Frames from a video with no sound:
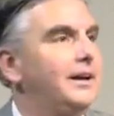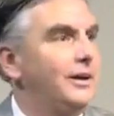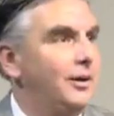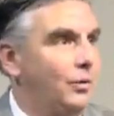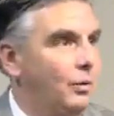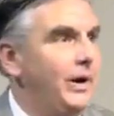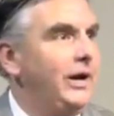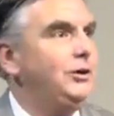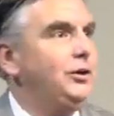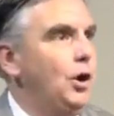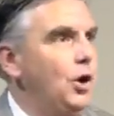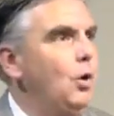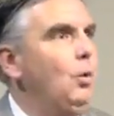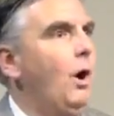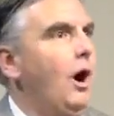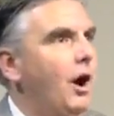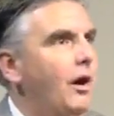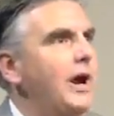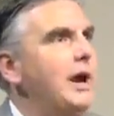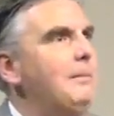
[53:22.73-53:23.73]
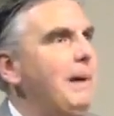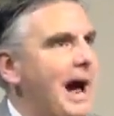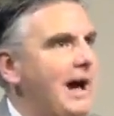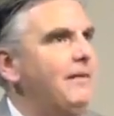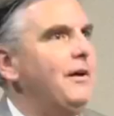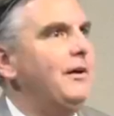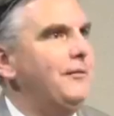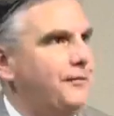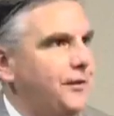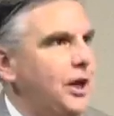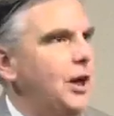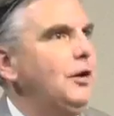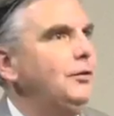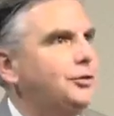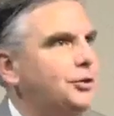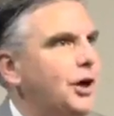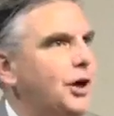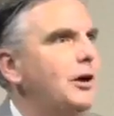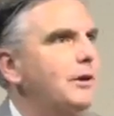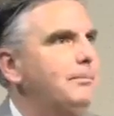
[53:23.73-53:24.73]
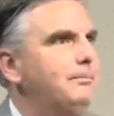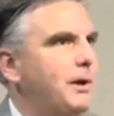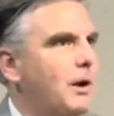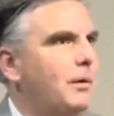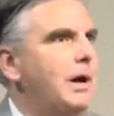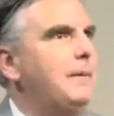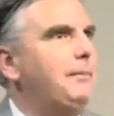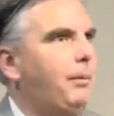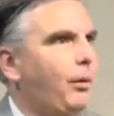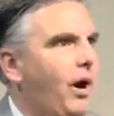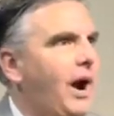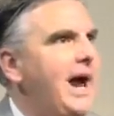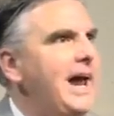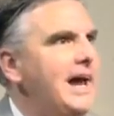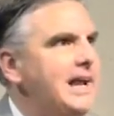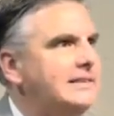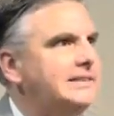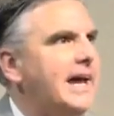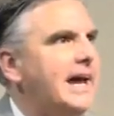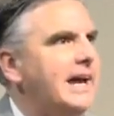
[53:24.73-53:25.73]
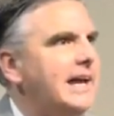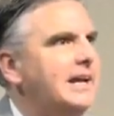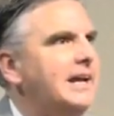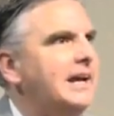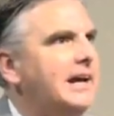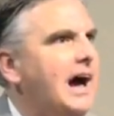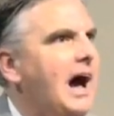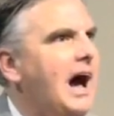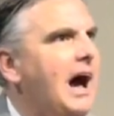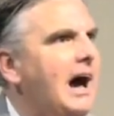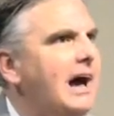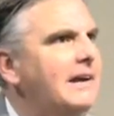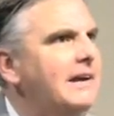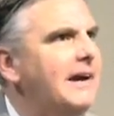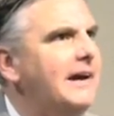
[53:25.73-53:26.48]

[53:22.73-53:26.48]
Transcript: We do worry about their future, but we pray and take it to God.